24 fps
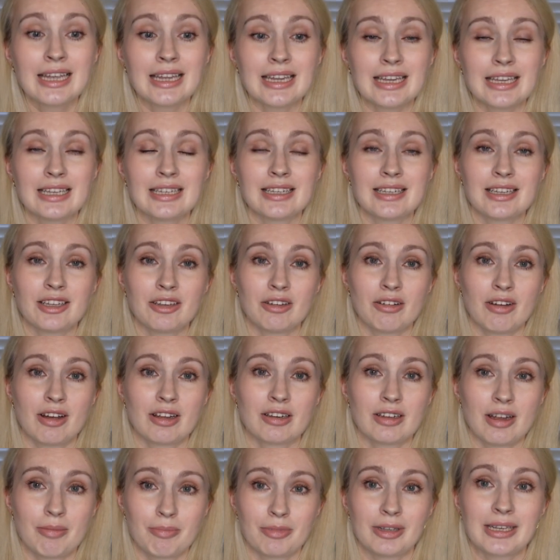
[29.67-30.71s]
in your
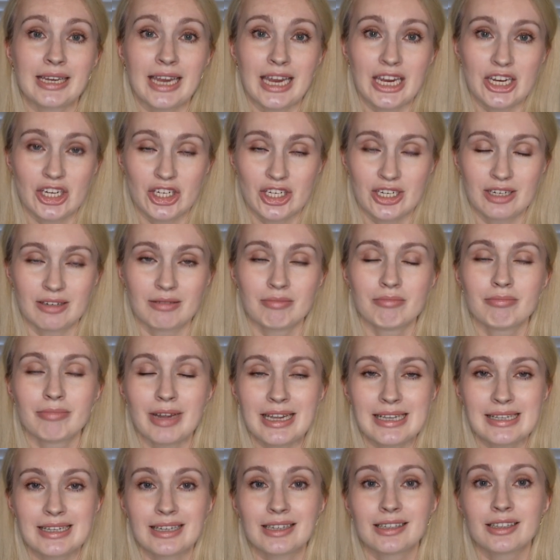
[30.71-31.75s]
application,
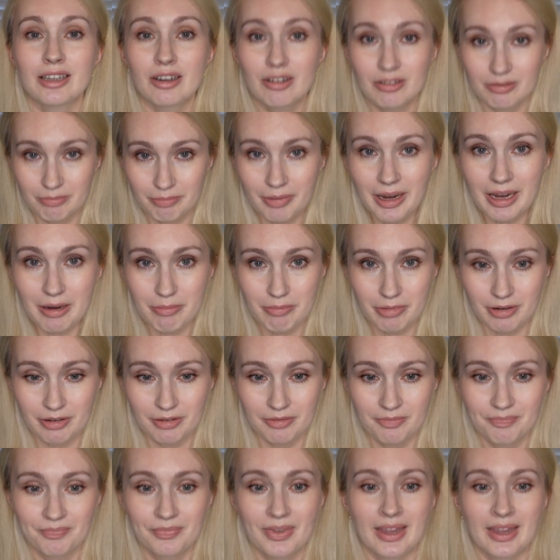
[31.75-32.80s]
basically on paper.